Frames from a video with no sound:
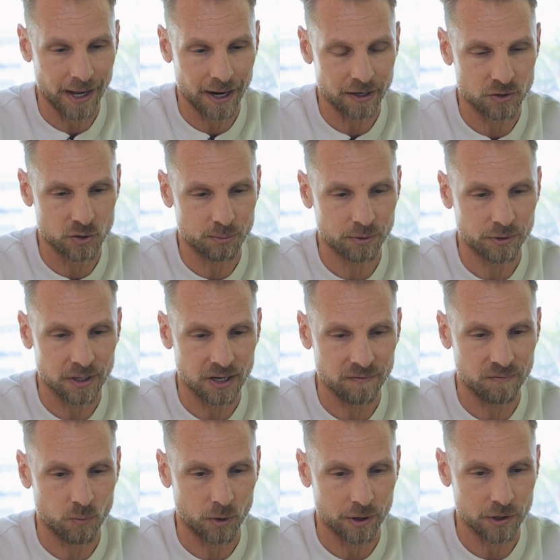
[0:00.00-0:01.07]
and i do
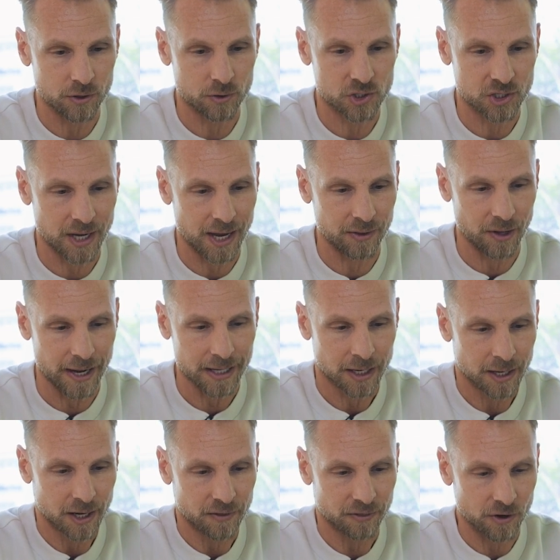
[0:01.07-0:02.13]
believe what you said like
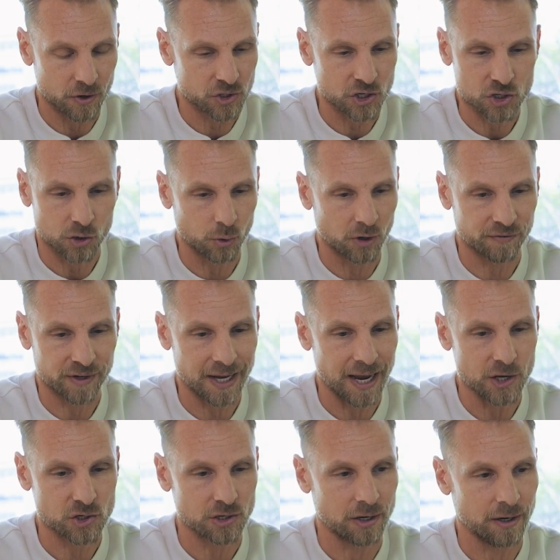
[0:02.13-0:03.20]
there is this
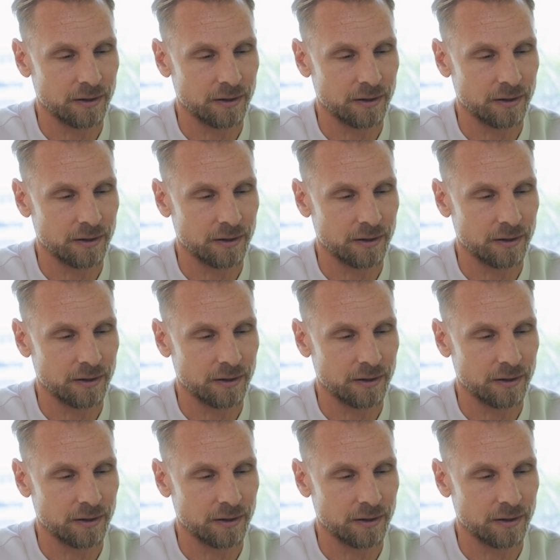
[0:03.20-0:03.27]
glorification,